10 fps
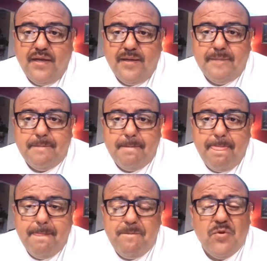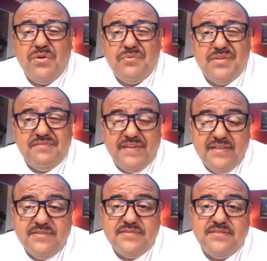No one really
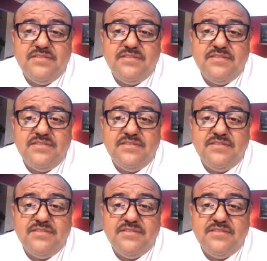fails.